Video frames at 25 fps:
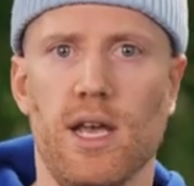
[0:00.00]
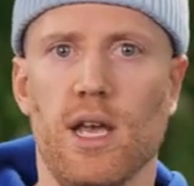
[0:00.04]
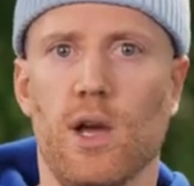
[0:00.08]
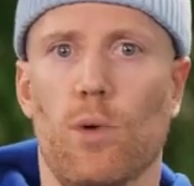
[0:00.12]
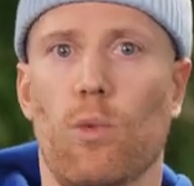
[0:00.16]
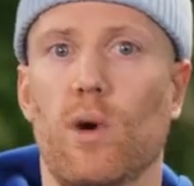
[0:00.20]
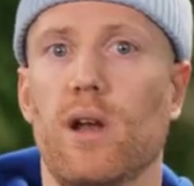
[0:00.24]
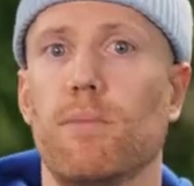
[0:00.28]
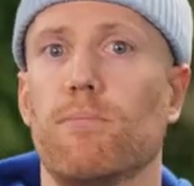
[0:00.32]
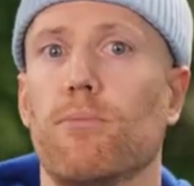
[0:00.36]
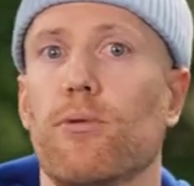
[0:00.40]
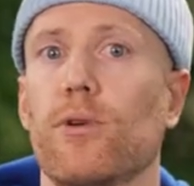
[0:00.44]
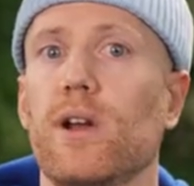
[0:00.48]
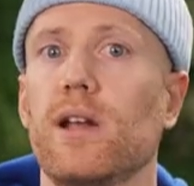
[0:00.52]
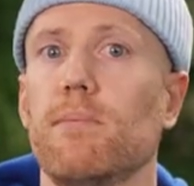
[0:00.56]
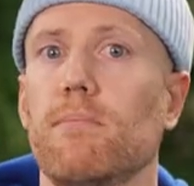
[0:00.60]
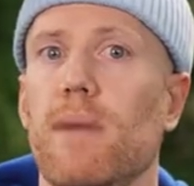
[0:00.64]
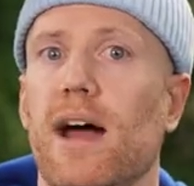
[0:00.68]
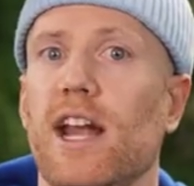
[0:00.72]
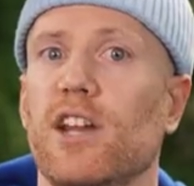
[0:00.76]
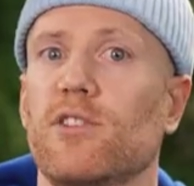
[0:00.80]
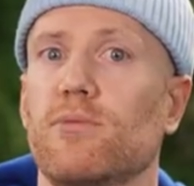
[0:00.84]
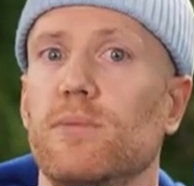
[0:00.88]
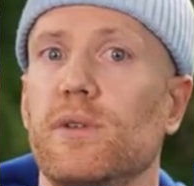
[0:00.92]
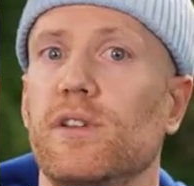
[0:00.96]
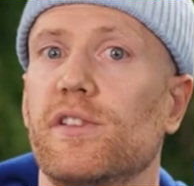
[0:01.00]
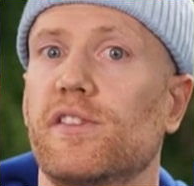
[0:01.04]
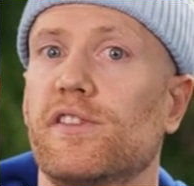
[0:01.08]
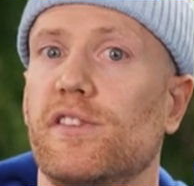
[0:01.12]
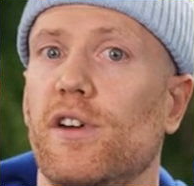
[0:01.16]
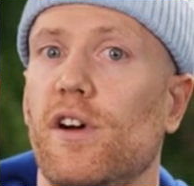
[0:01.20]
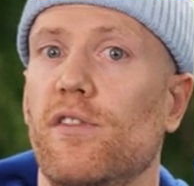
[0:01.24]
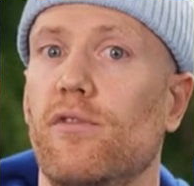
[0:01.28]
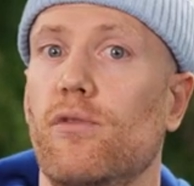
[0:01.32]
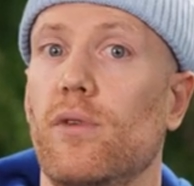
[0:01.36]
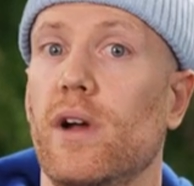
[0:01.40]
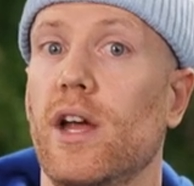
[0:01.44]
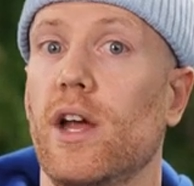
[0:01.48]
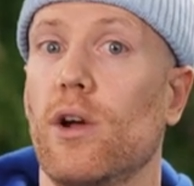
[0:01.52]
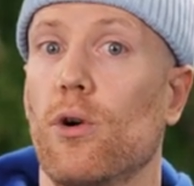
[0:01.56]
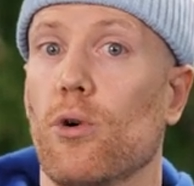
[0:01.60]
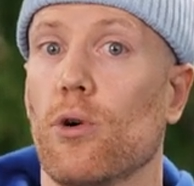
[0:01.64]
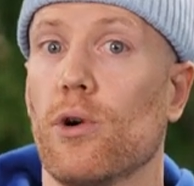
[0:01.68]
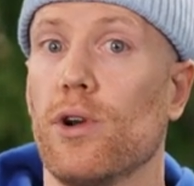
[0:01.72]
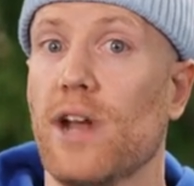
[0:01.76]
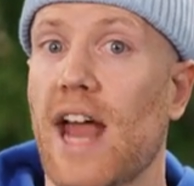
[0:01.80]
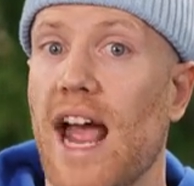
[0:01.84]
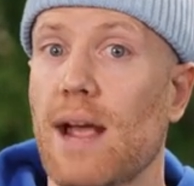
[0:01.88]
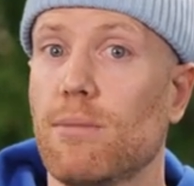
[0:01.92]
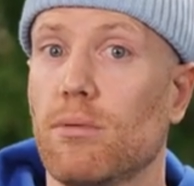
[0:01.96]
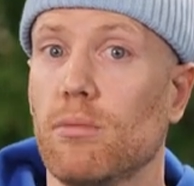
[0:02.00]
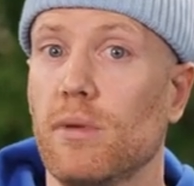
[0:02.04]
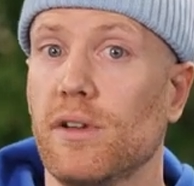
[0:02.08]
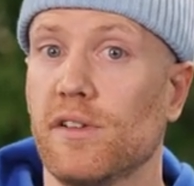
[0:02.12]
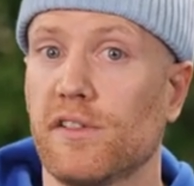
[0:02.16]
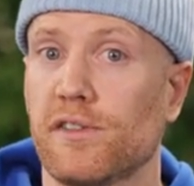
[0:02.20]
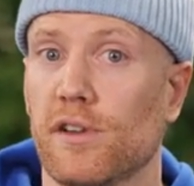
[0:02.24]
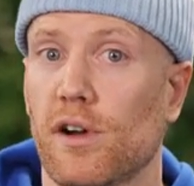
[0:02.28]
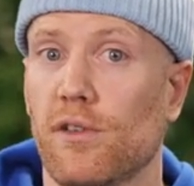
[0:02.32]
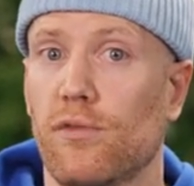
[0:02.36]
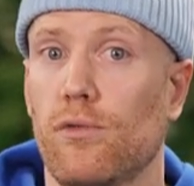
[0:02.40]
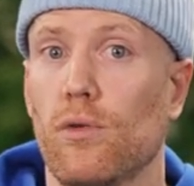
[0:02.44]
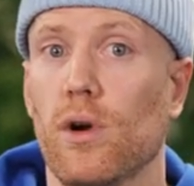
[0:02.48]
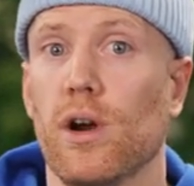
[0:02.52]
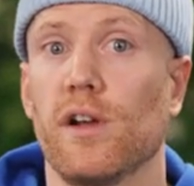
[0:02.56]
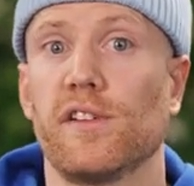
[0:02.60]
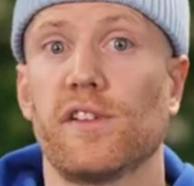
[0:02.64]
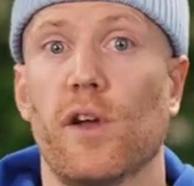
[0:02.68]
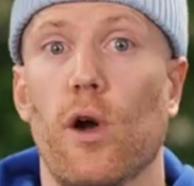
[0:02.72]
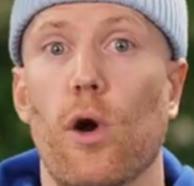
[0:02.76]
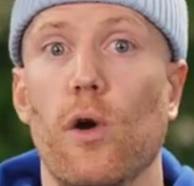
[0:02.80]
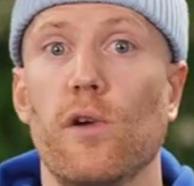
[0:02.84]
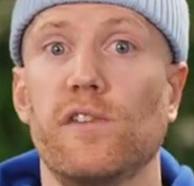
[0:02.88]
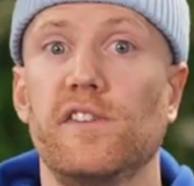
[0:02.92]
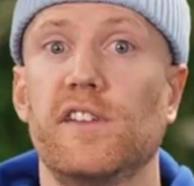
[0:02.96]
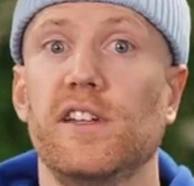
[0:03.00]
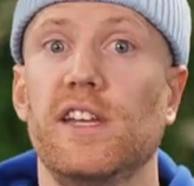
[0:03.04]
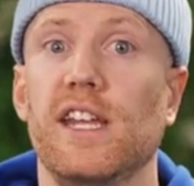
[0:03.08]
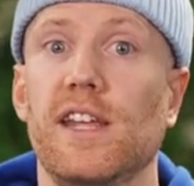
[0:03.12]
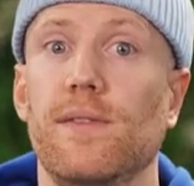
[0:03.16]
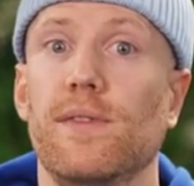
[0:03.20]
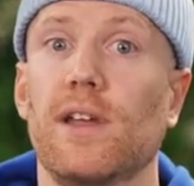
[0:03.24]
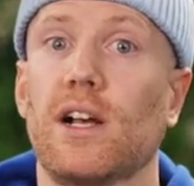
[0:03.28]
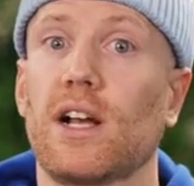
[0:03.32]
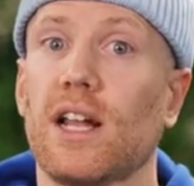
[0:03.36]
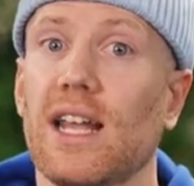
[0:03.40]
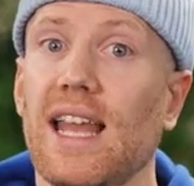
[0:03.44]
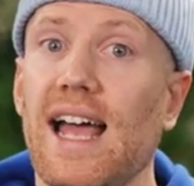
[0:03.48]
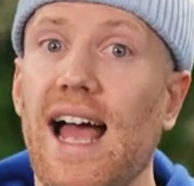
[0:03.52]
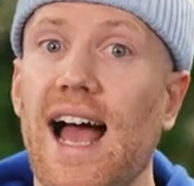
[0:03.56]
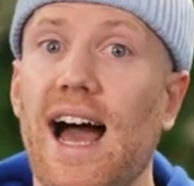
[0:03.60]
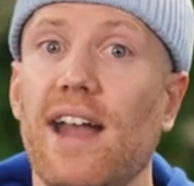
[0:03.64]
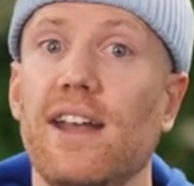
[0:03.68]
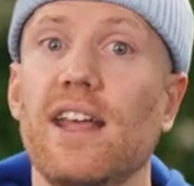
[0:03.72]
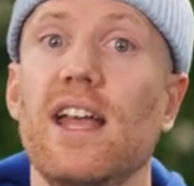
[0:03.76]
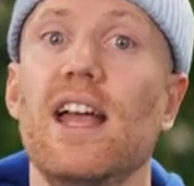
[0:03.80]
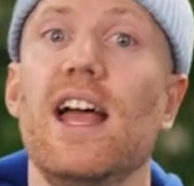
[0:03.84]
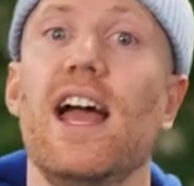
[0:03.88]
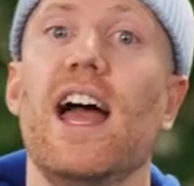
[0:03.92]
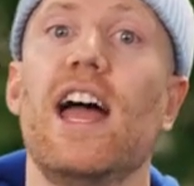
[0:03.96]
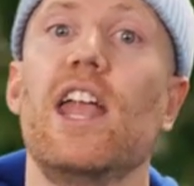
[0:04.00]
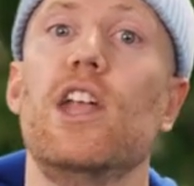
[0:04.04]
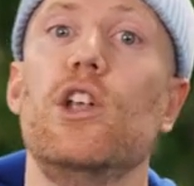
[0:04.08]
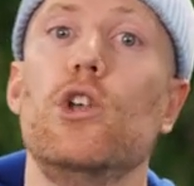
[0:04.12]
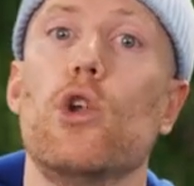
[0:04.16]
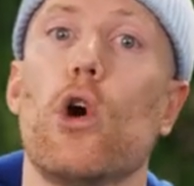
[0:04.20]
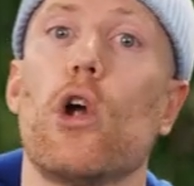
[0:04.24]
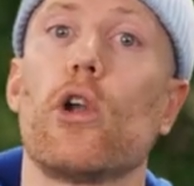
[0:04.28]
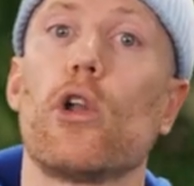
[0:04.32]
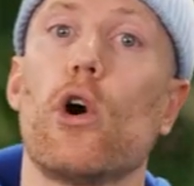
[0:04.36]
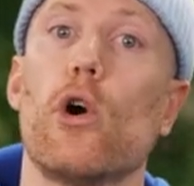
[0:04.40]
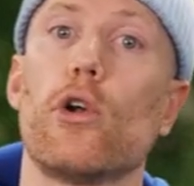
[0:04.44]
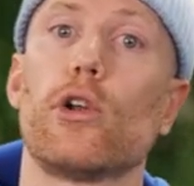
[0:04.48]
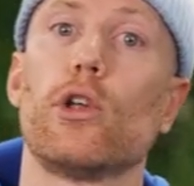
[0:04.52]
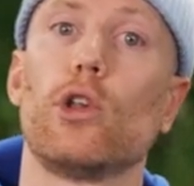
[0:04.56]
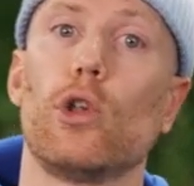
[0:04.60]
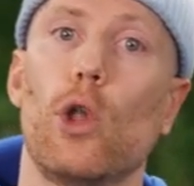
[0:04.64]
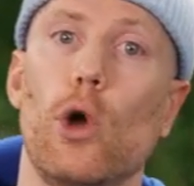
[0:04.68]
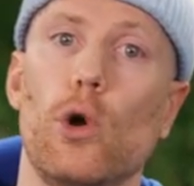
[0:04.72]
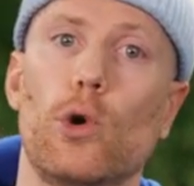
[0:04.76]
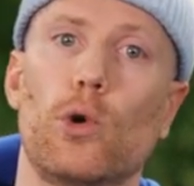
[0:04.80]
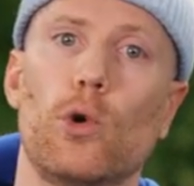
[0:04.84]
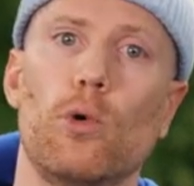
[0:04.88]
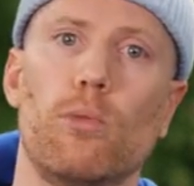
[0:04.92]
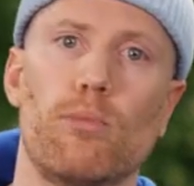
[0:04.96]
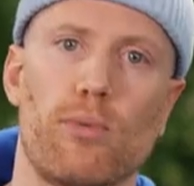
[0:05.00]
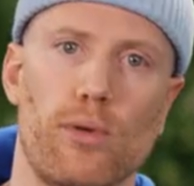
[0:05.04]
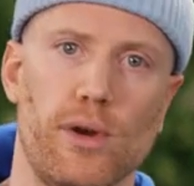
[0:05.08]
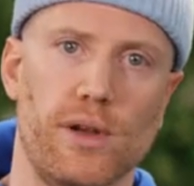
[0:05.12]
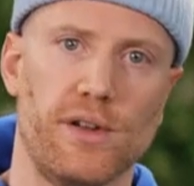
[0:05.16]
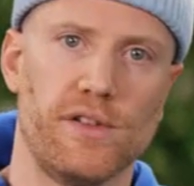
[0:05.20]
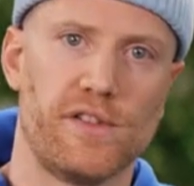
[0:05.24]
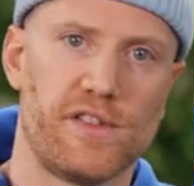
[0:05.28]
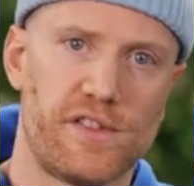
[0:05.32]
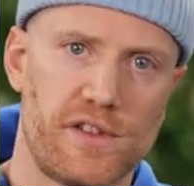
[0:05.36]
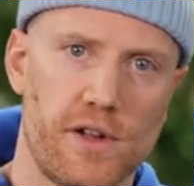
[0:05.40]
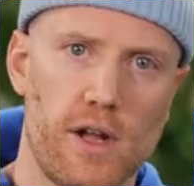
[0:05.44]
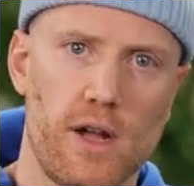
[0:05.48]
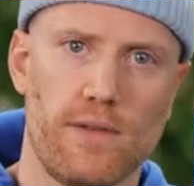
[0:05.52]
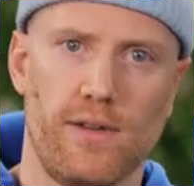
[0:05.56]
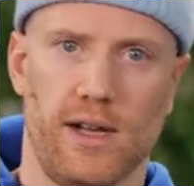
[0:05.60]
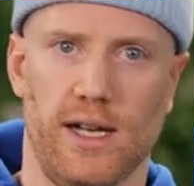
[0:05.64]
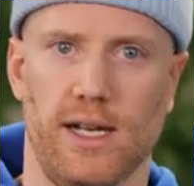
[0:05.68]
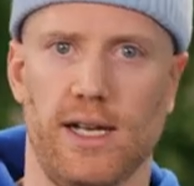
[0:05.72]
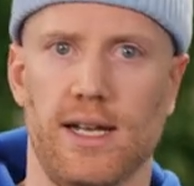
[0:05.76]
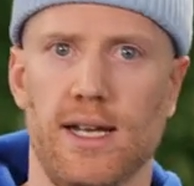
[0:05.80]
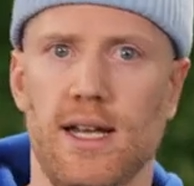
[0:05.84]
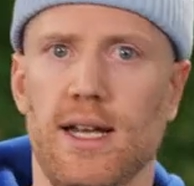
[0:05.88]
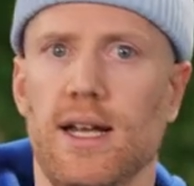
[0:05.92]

when print management software or enablement software is hosted in the cloud and not on a local print server.